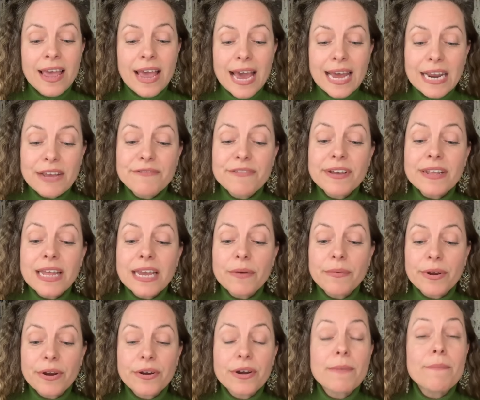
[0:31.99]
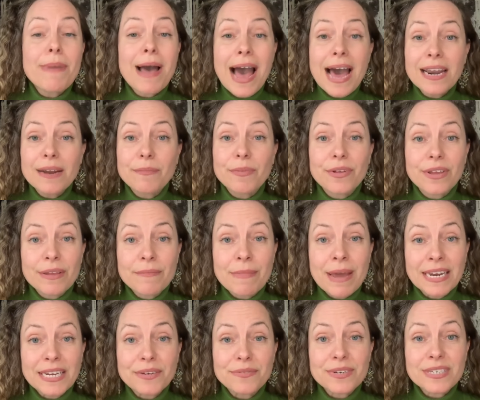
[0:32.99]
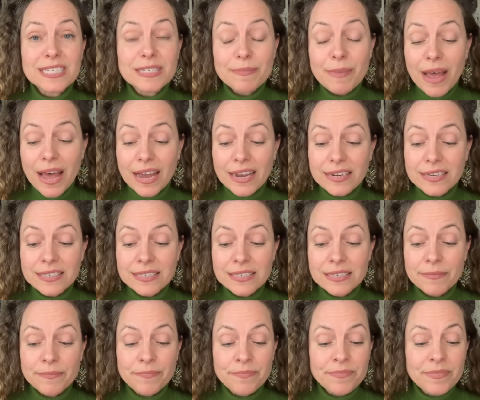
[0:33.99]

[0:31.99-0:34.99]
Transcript: and I feel like we are compatible in many respects.